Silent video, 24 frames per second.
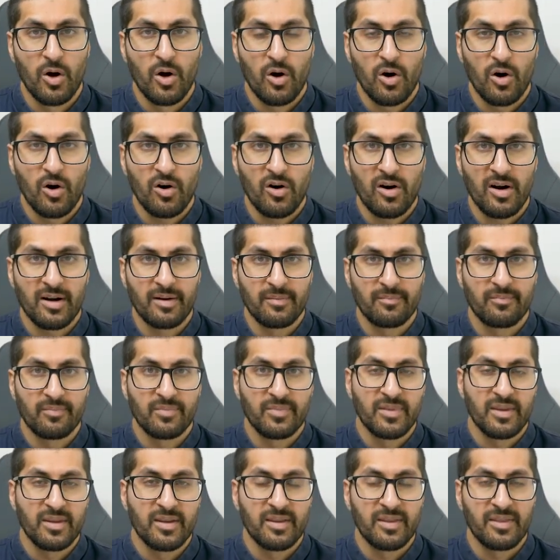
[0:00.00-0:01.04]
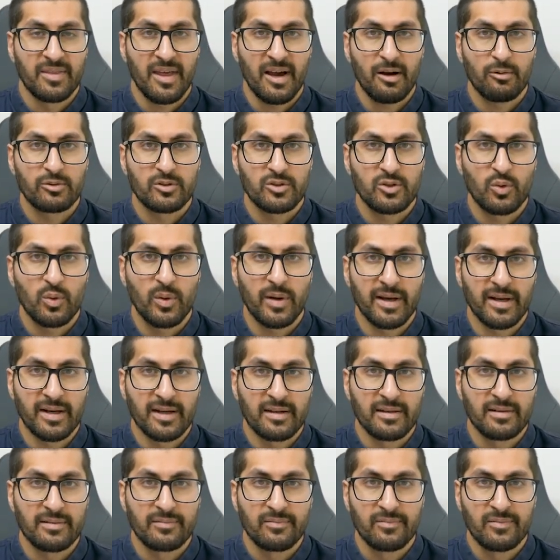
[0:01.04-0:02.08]
All right. That was
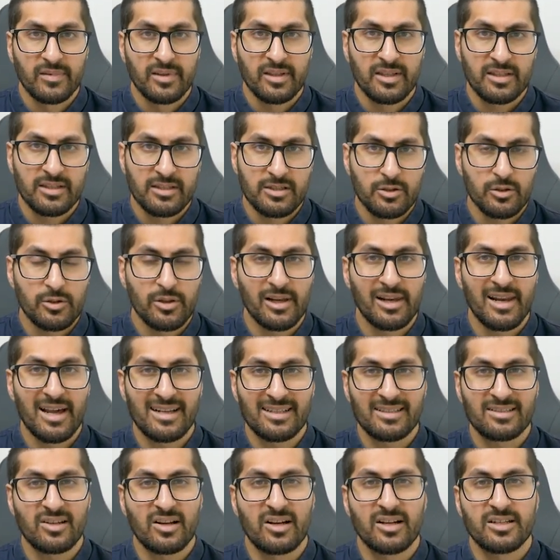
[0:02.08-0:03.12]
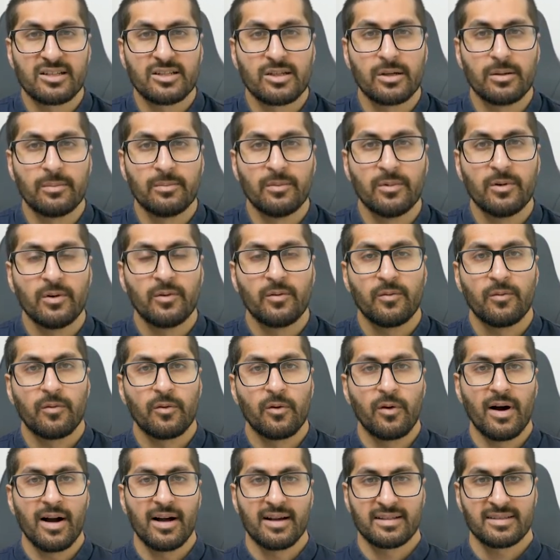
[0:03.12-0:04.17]
quick. Let's do the last item
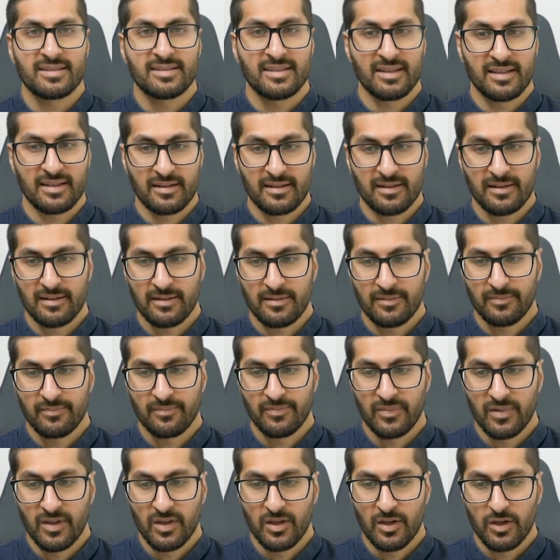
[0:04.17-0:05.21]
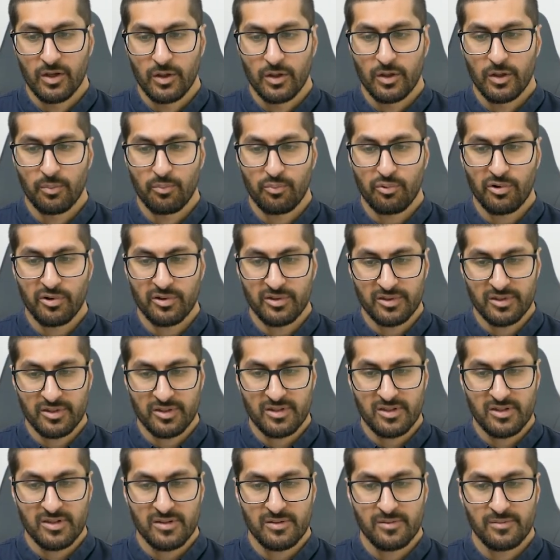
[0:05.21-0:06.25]
for our sync. The
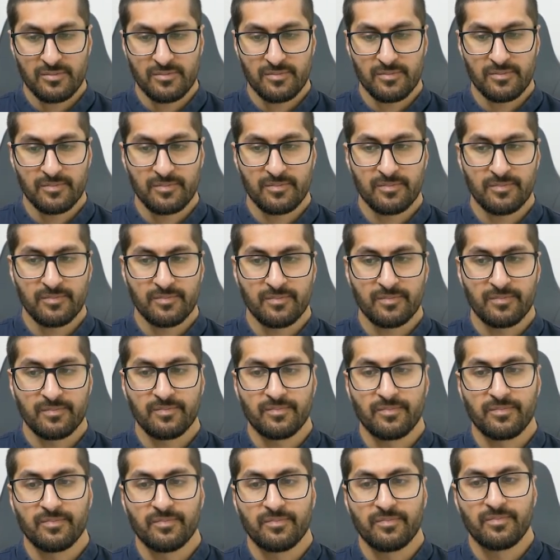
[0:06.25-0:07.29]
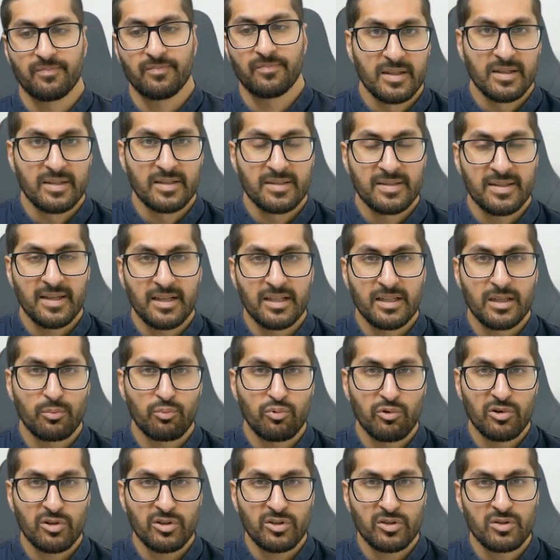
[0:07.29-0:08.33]
products. Sync the
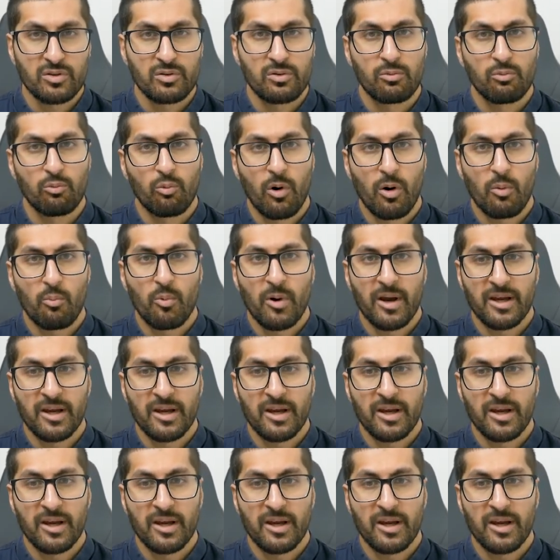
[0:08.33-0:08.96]
products one